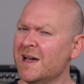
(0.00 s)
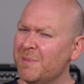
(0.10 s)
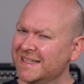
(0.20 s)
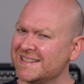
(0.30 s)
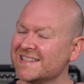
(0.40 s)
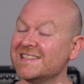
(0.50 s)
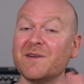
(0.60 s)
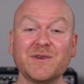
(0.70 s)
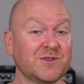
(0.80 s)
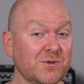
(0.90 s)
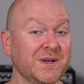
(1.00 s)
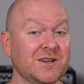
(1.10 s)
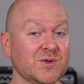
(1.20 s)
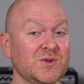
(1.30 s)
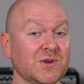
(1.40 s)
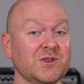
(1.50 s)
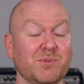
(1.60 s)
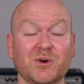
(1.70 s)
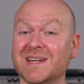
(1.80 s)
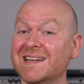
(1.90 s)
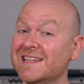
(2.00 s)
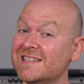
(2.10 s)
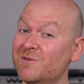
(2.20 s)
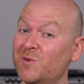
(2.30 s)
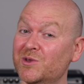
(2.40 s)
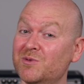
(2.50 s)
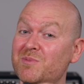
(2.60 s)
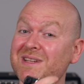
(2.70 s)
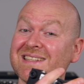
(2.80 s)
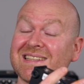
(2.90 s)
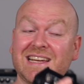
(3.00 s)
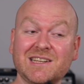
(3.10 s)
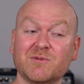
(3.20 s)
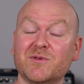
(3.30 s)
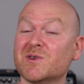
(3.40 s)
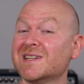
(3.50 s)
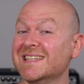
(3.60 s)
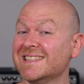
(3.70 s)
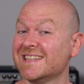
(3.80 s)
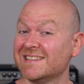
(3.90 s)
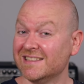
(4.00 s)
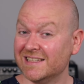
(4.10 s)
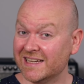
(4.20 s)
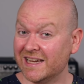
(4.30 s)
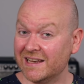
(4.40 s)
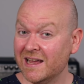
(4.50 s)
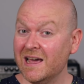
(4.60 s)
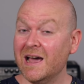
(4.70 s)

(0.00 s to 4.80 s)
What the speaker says: but this is nothing to be concerned about unless you want to mix it later with your clean signal again.